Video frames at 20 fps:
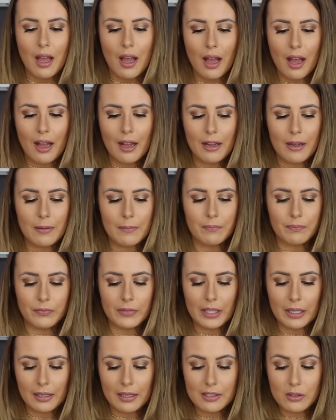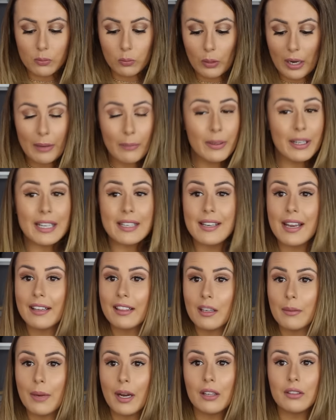Because um, right when I
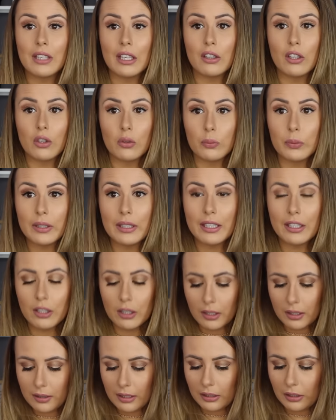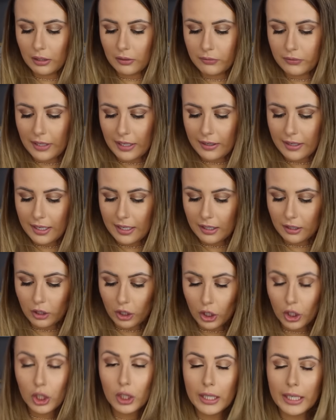take them out, they look really good. They look very
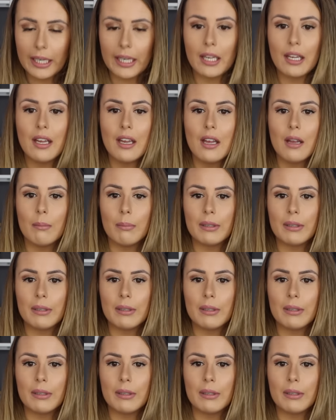curly.